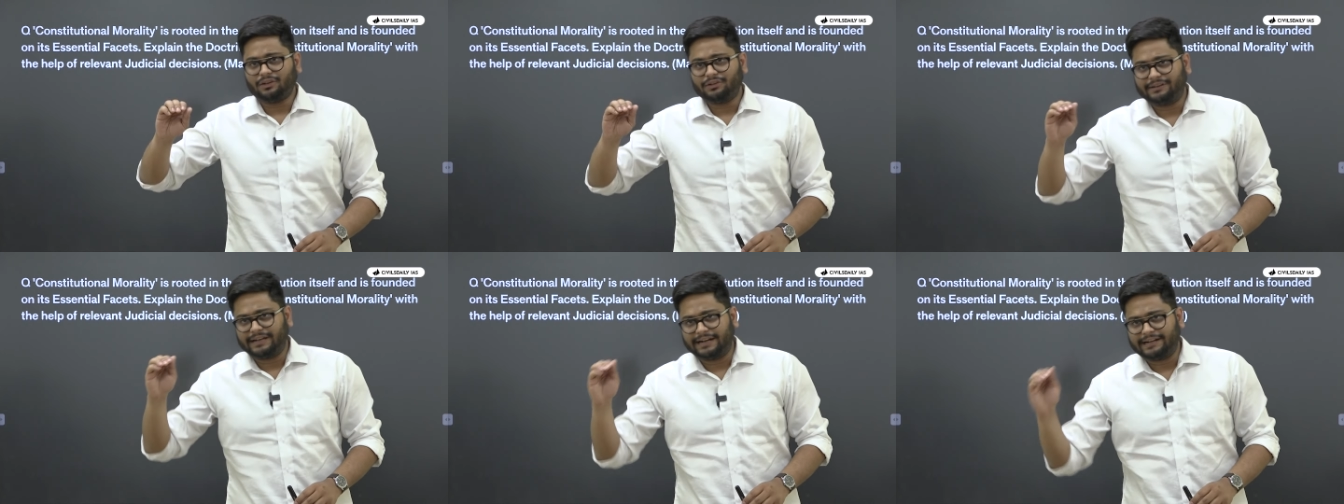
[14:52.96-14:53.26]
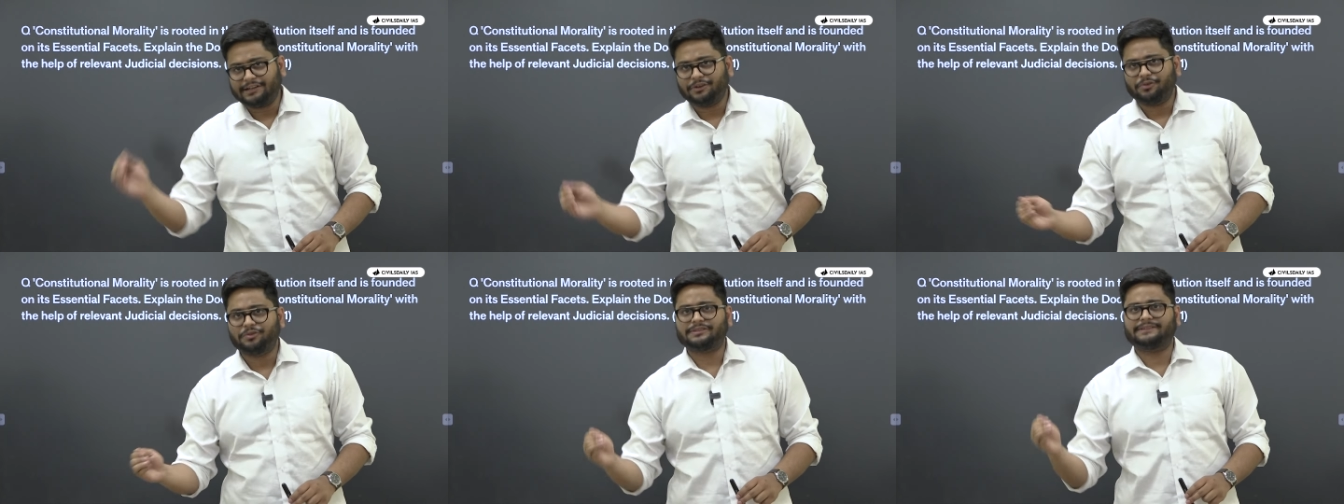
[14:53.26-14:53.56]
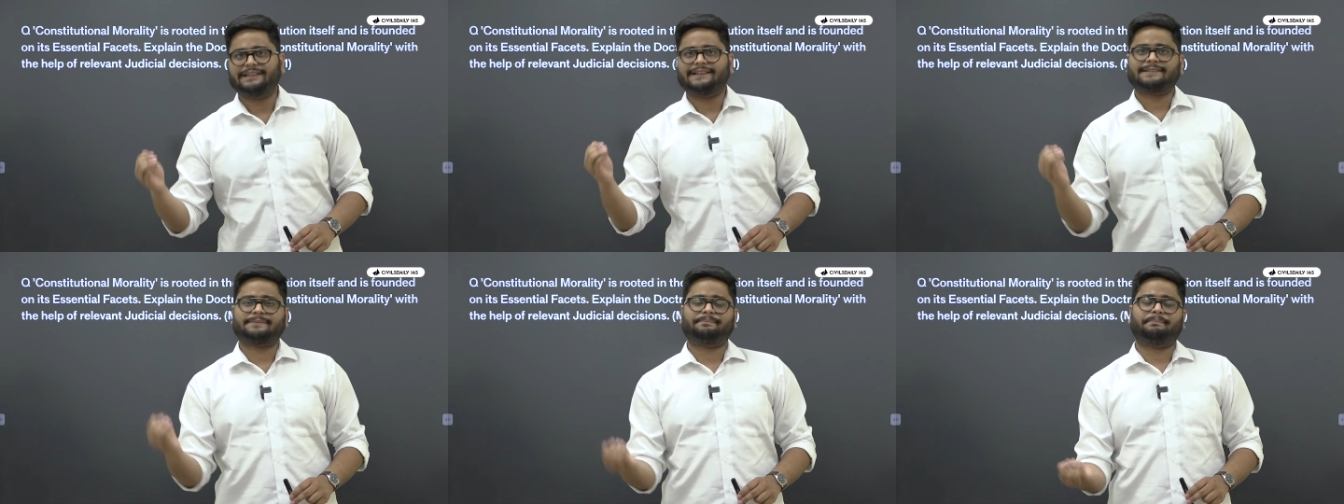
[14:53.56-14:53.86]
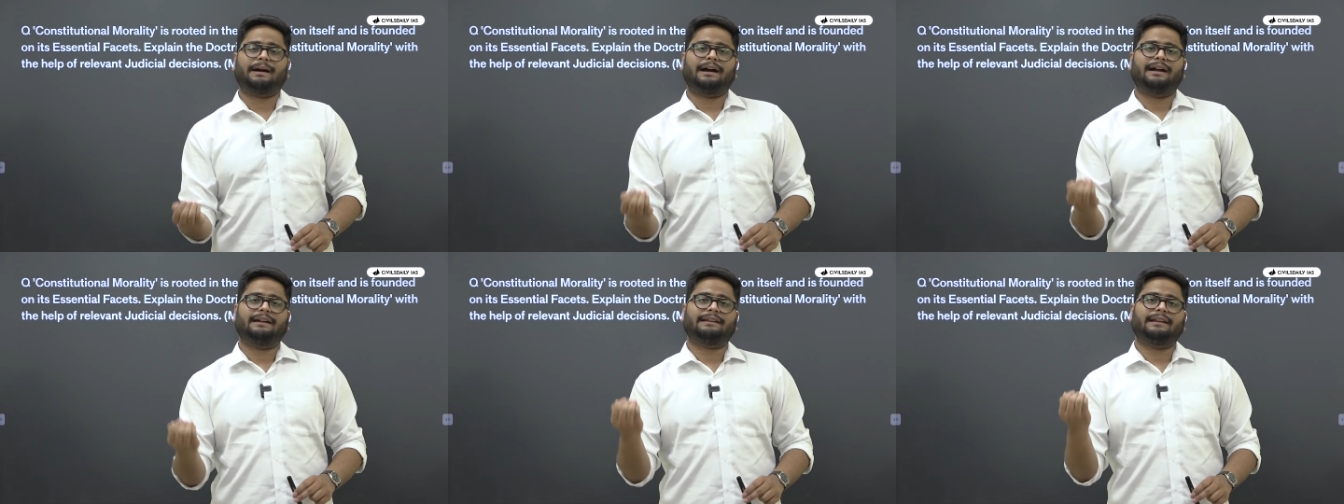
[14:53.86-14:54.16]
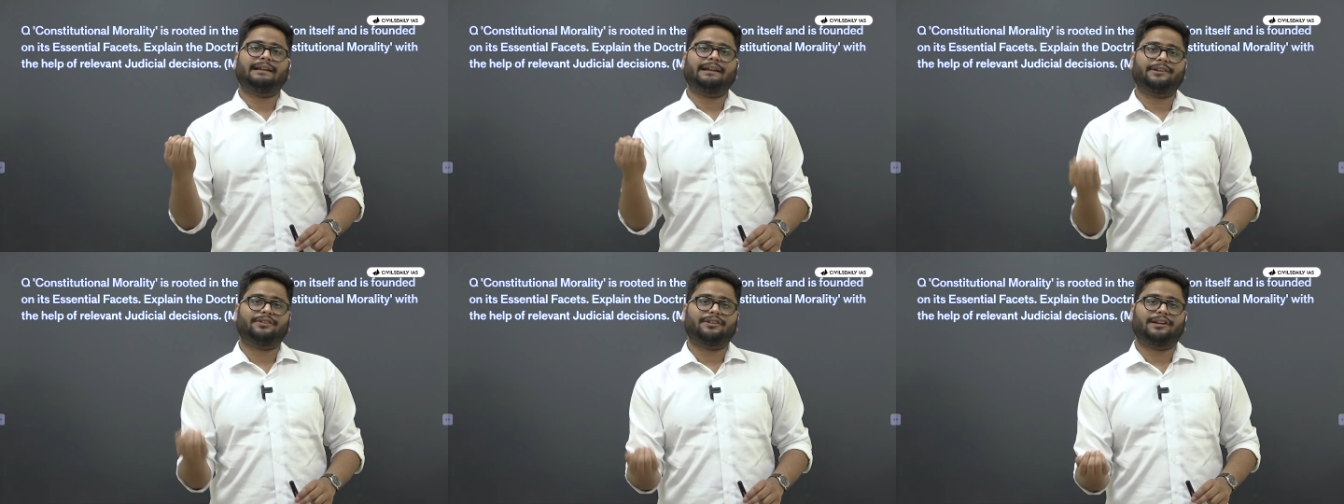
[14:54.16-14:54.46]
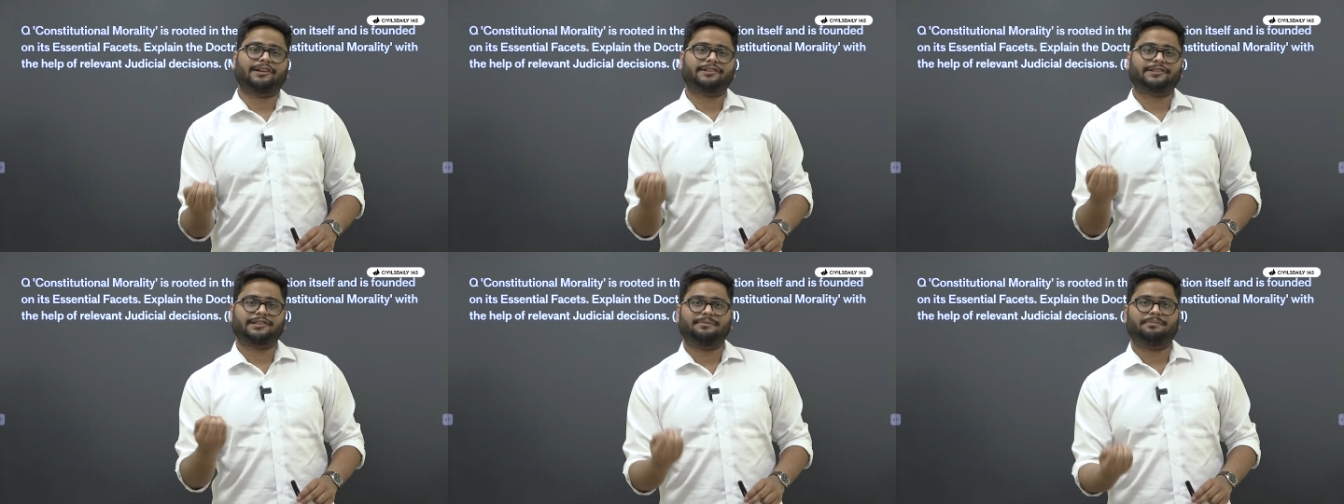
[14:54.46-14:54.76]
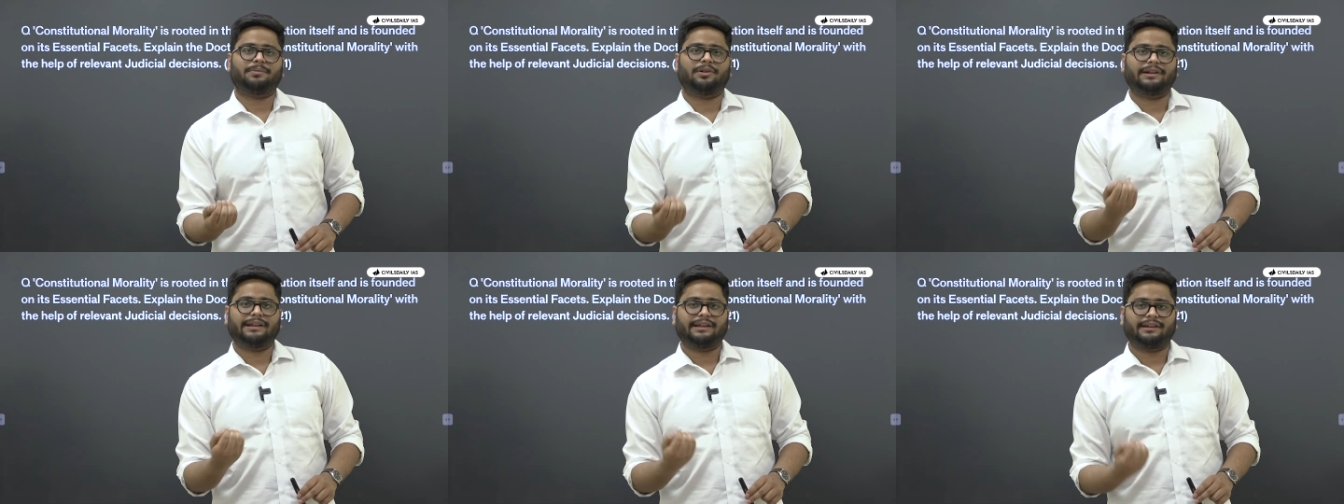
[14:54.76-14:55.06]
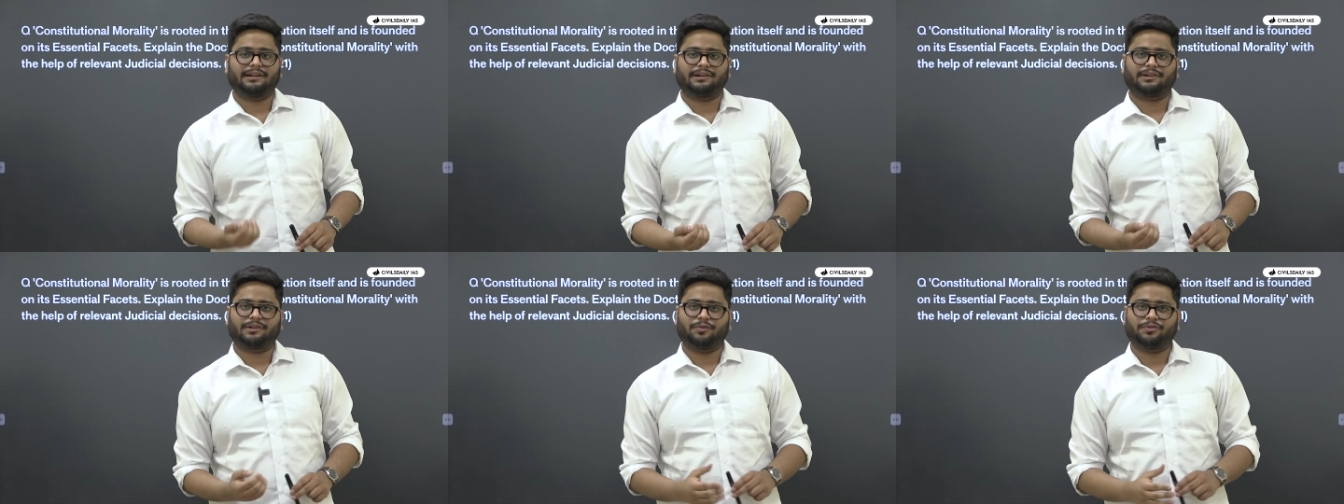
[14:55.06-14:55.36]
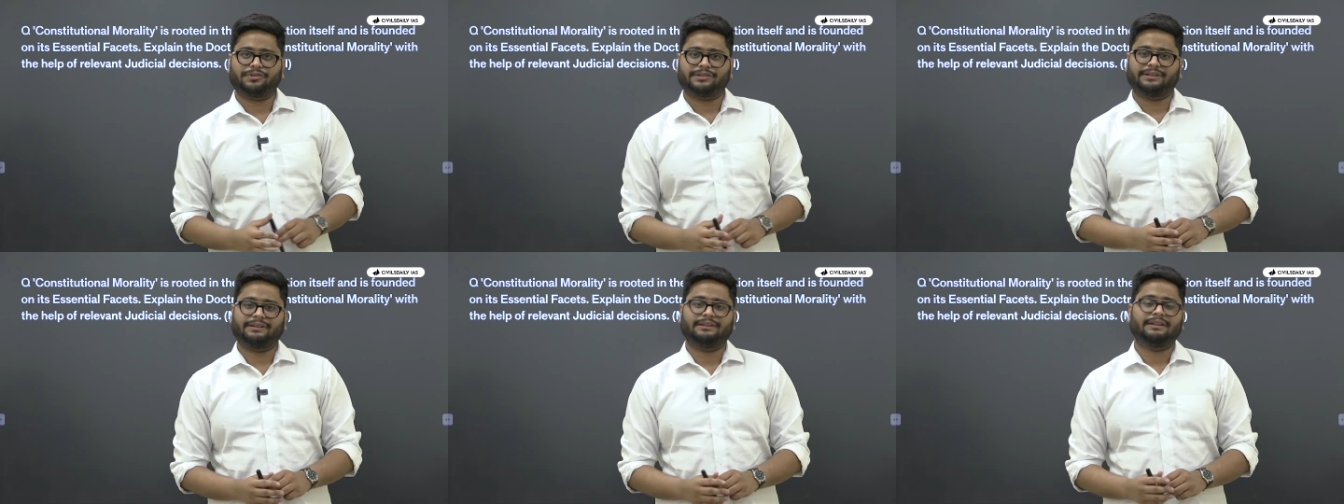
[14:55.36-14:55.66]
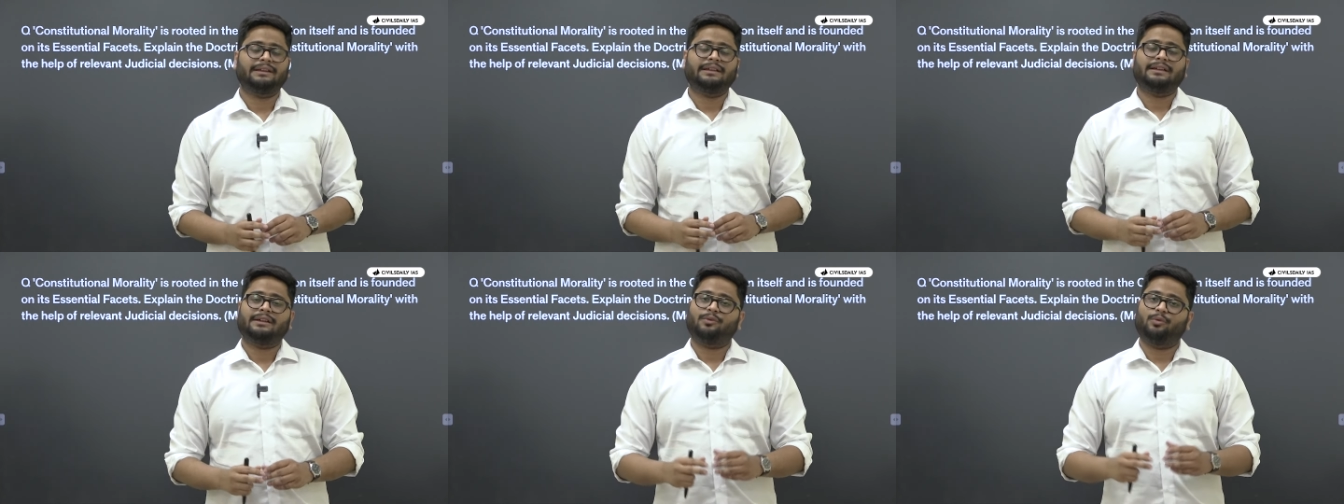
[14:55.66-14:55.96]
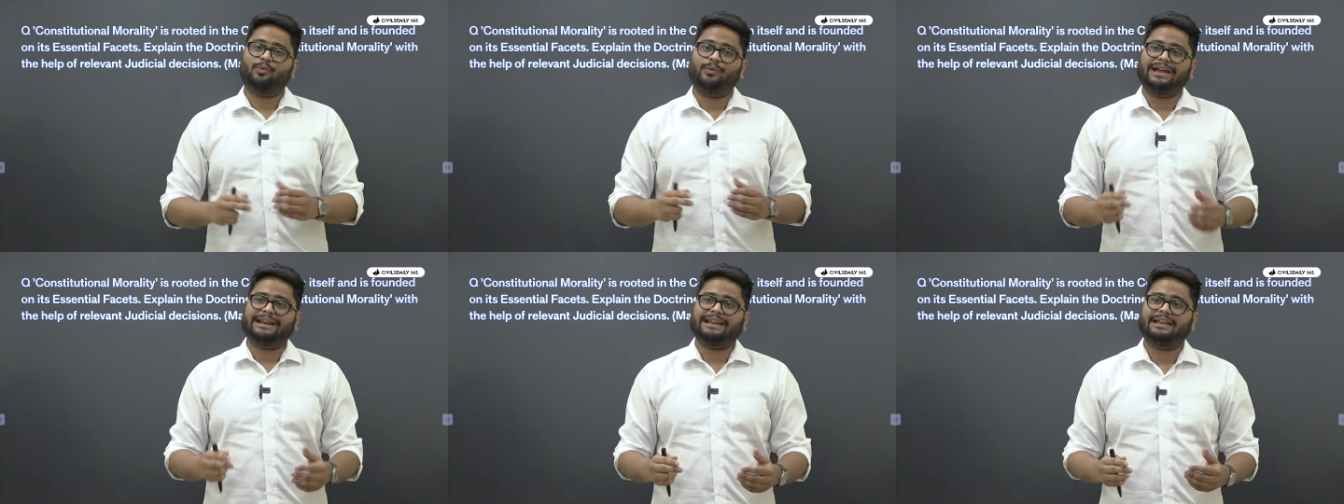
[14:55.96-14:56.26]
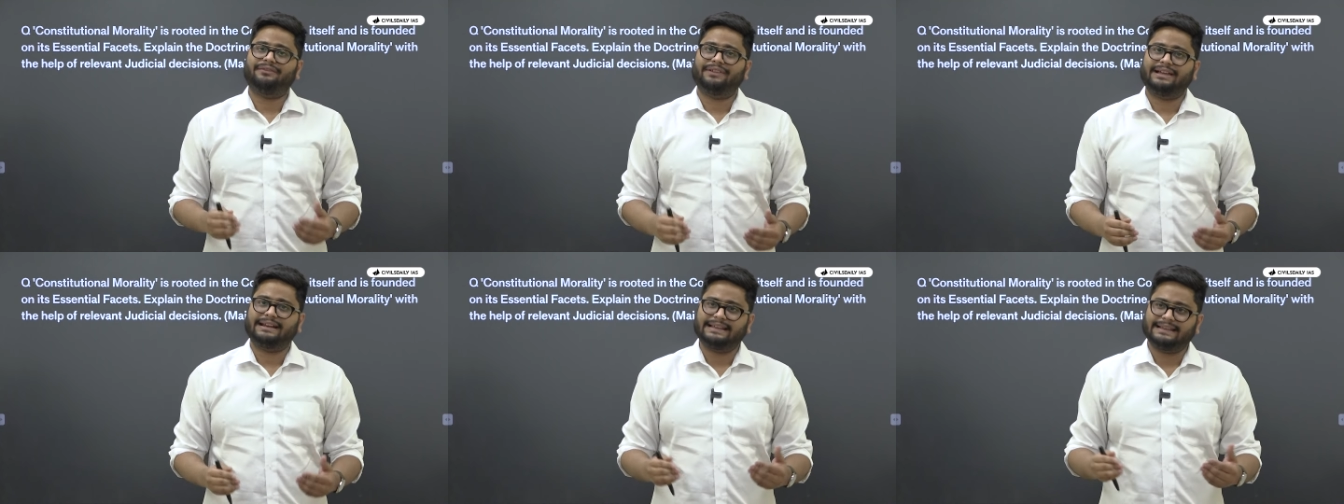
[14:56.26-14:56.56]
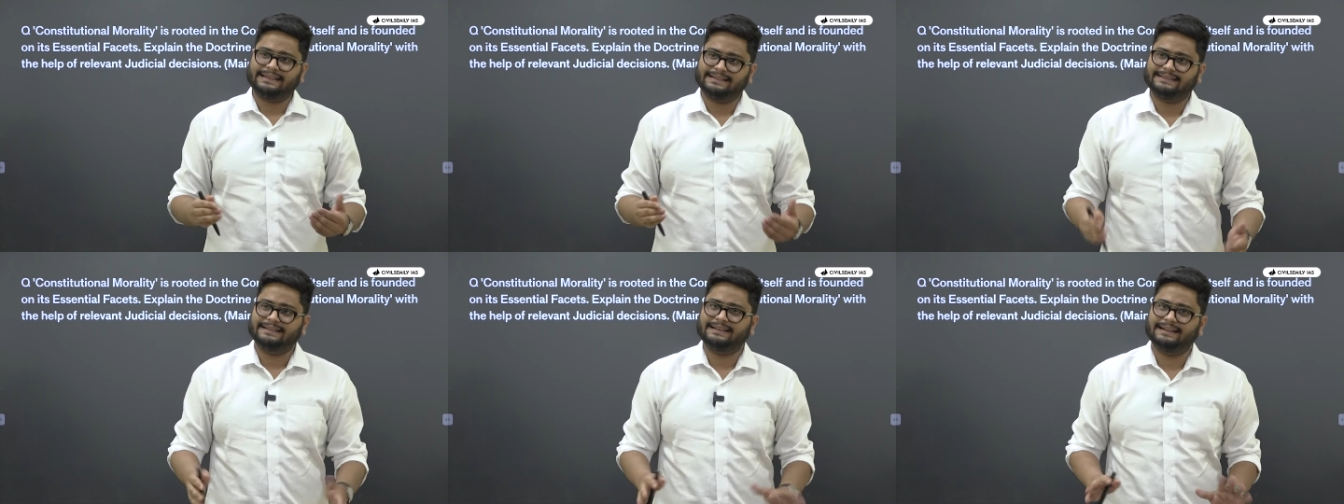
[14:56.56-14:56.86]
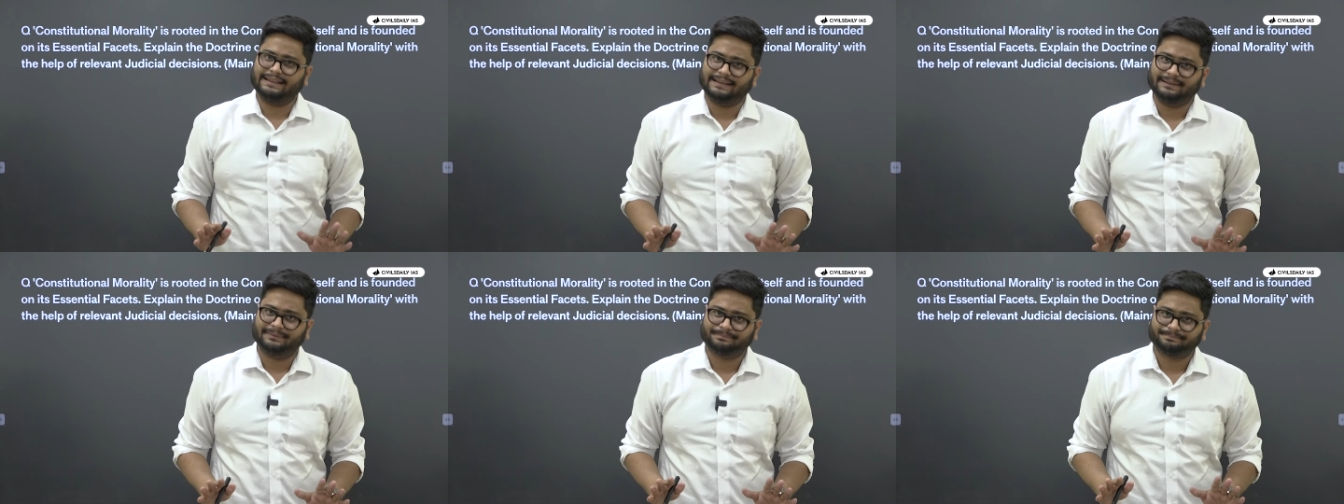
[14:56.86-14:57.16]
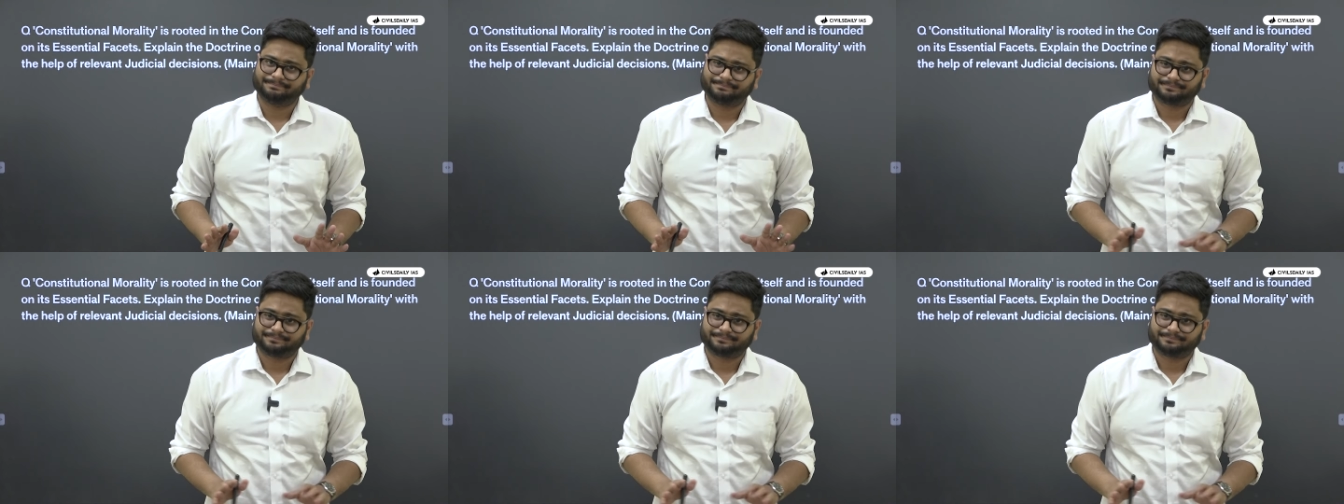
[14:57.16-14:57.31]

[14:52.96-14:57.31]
deduce this part, introduction, body, conclusion, very, very easily.